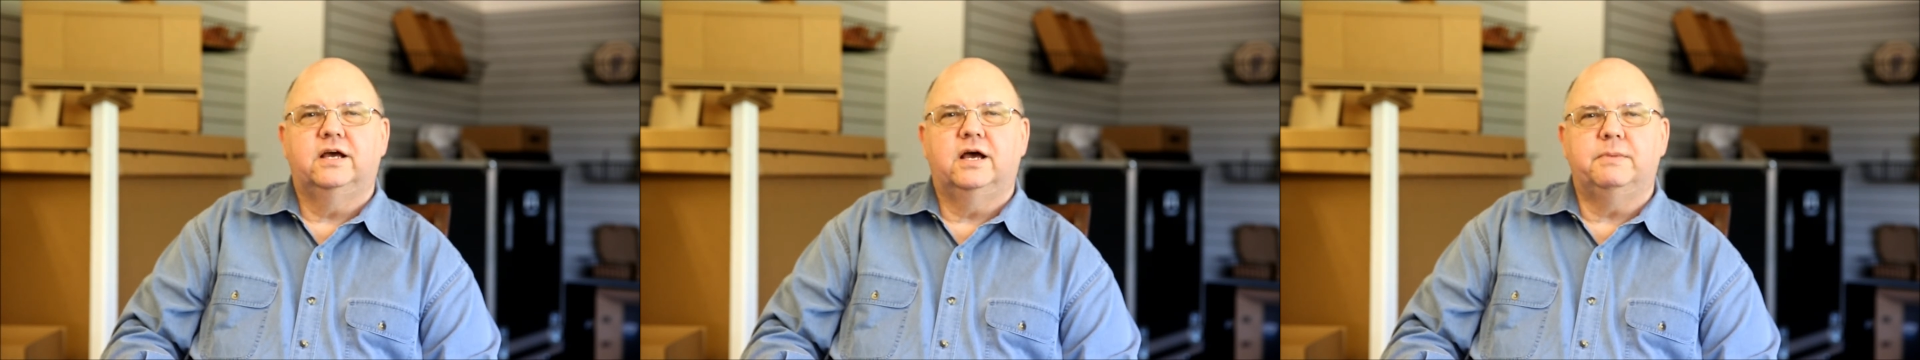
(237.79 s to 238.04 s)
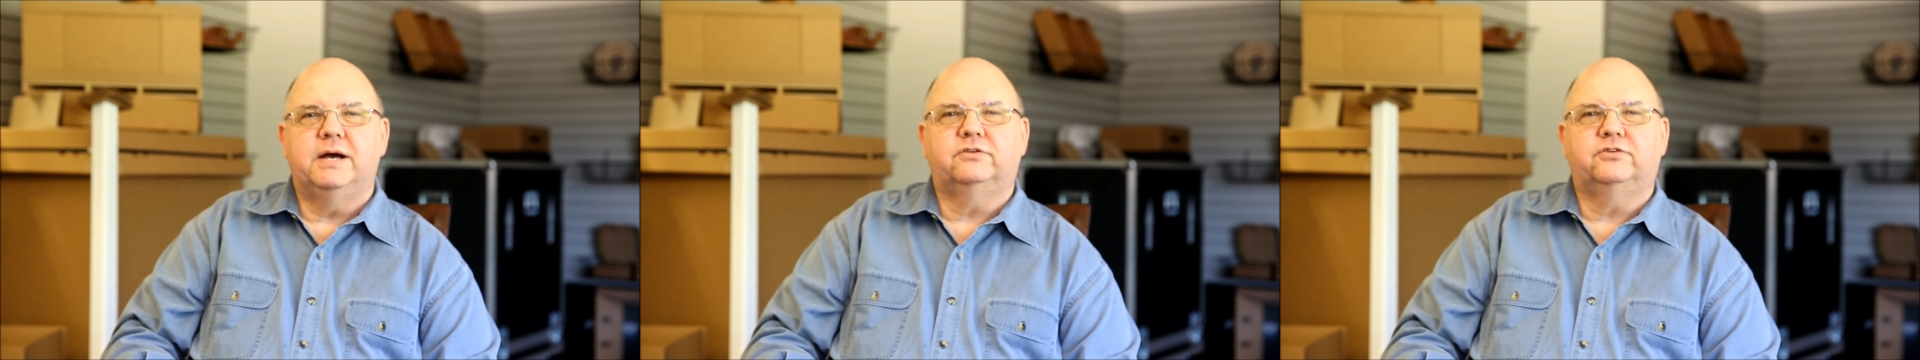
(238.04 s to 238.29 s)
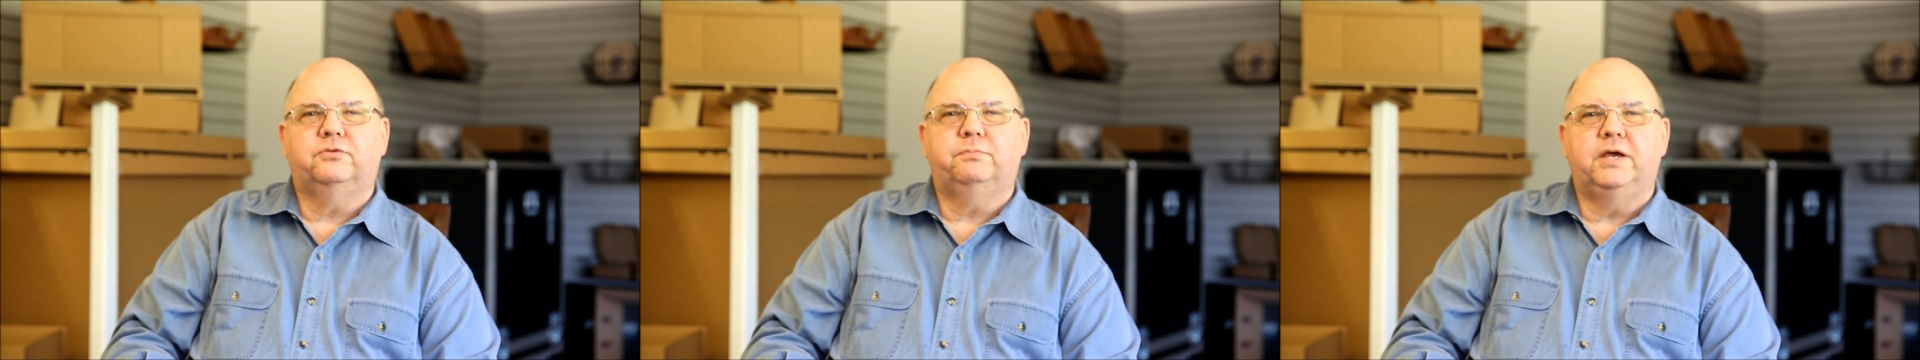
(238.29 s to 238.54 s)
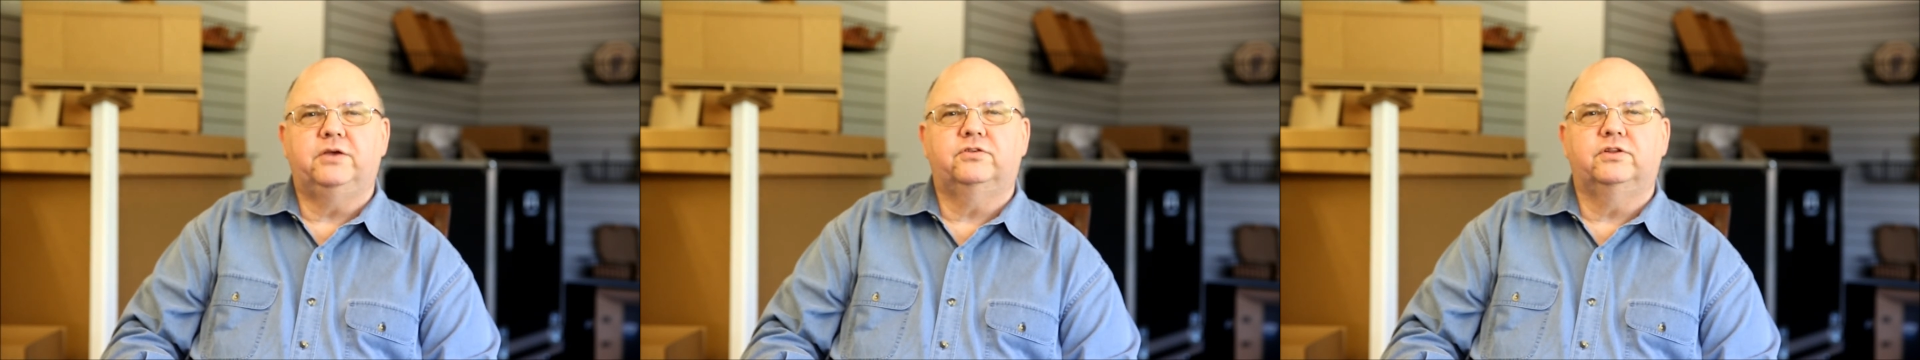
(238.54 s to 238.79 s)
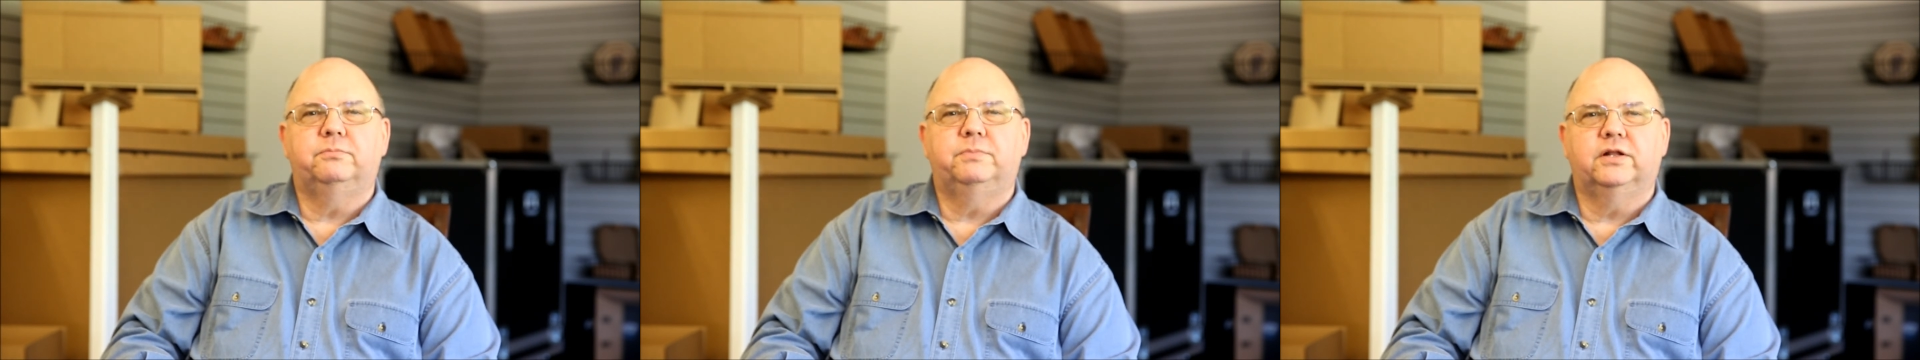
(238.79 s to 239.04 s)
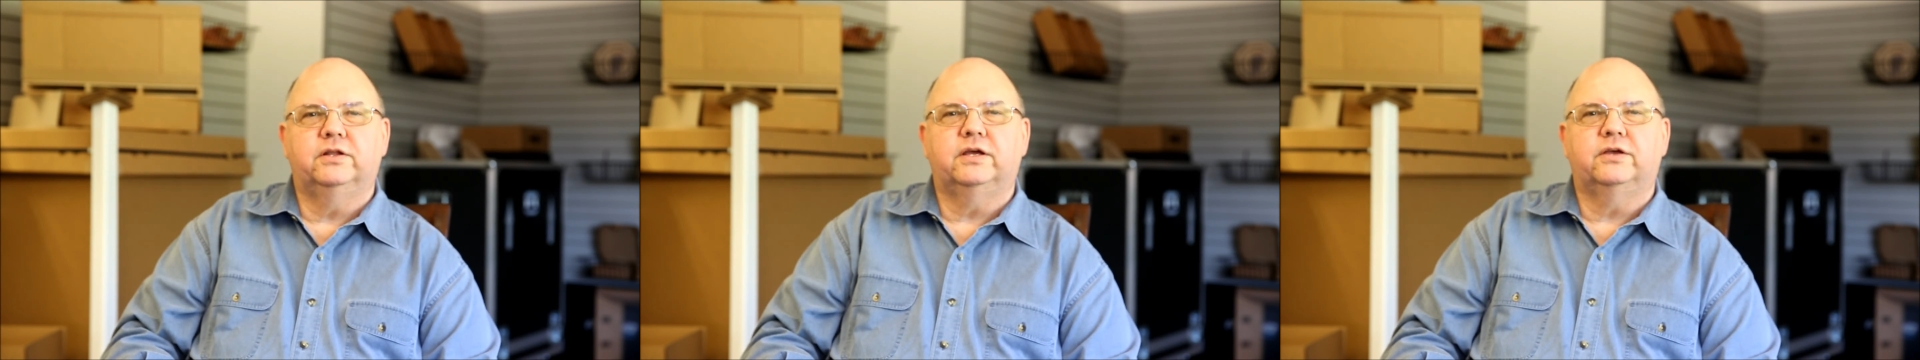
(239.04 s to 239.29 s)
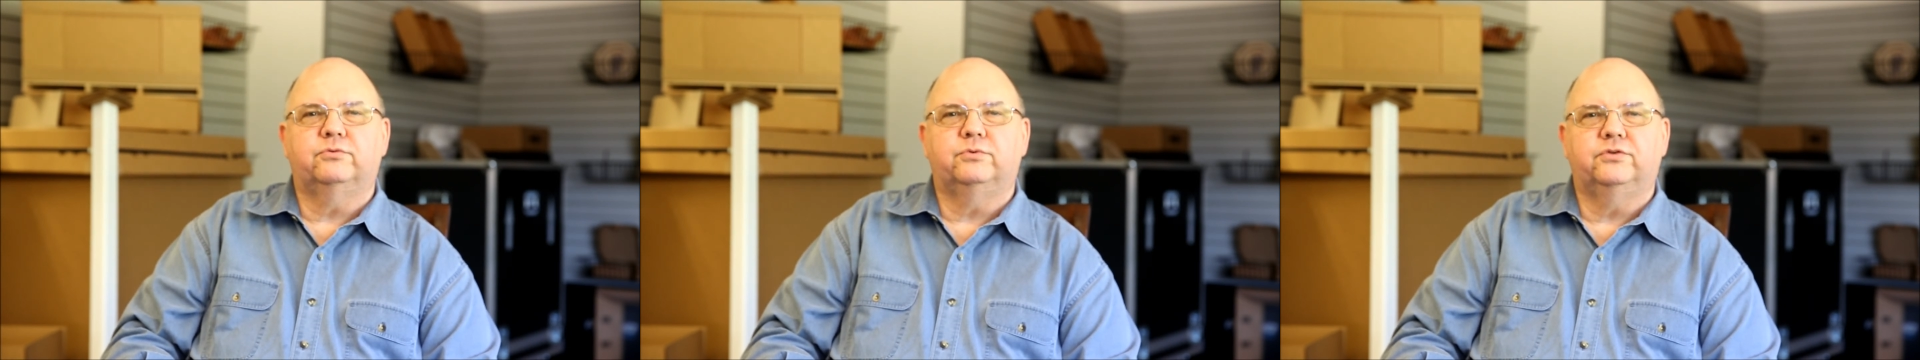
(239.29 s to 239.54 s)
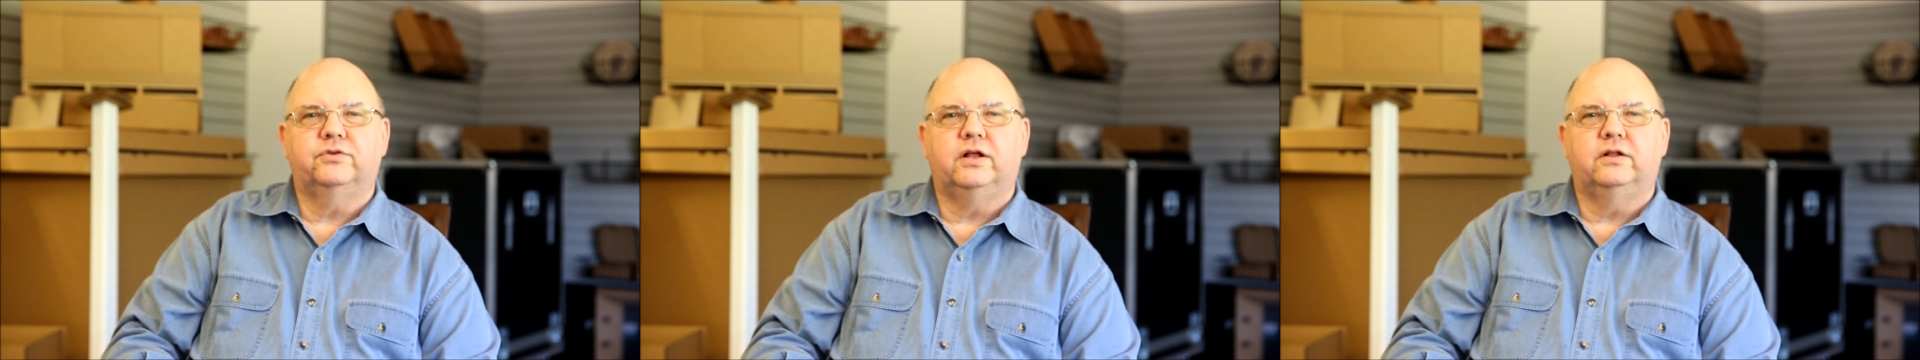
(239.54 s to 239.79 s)
amounts of space in the building as a
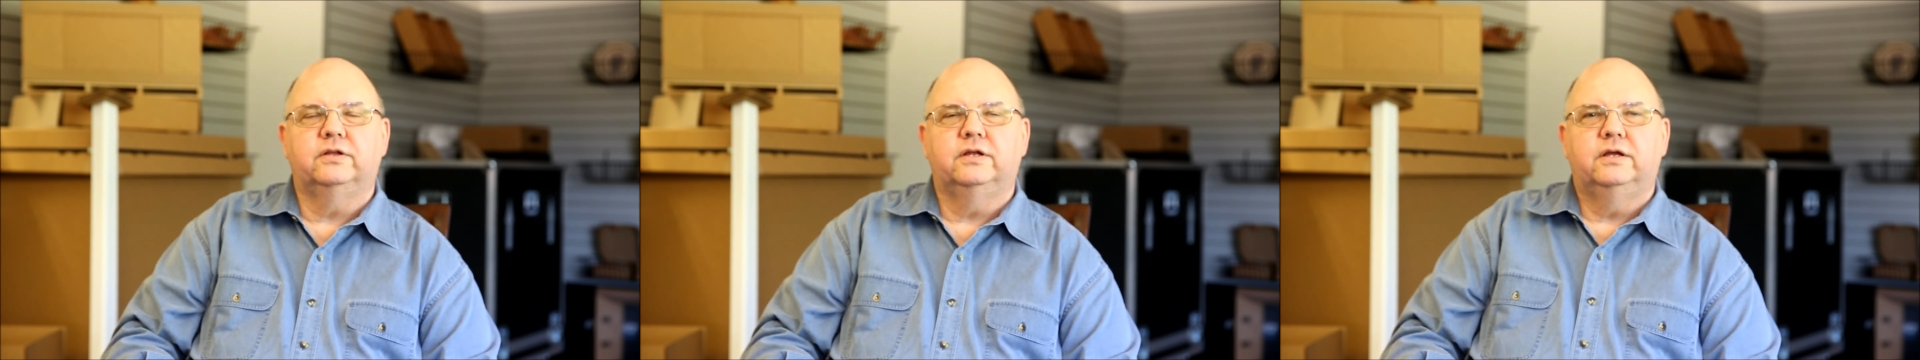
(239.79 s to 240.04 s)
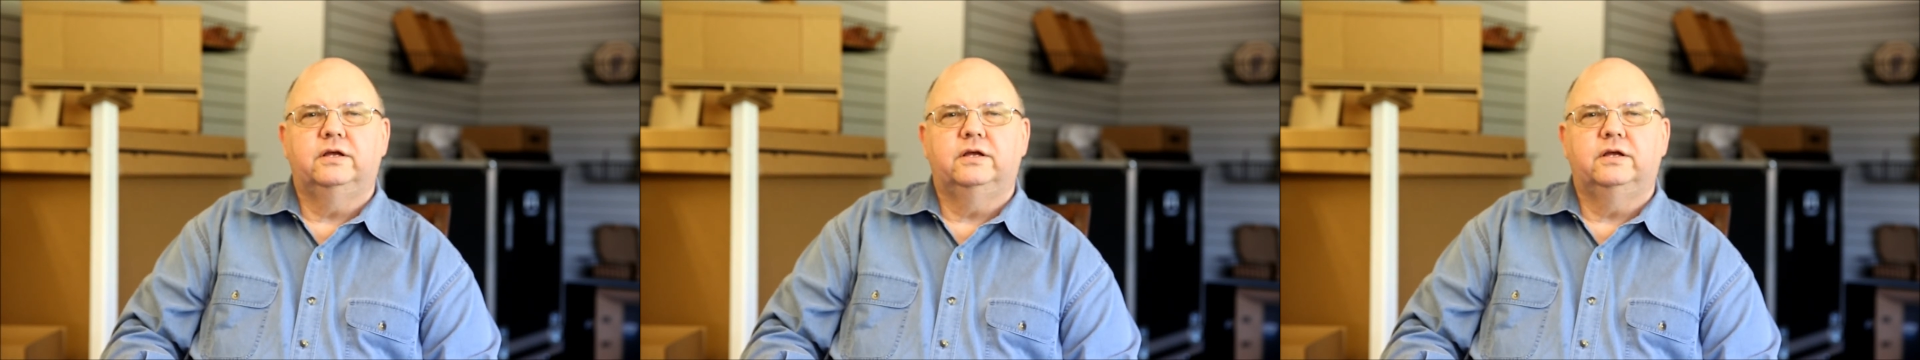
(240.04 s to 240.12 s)
result.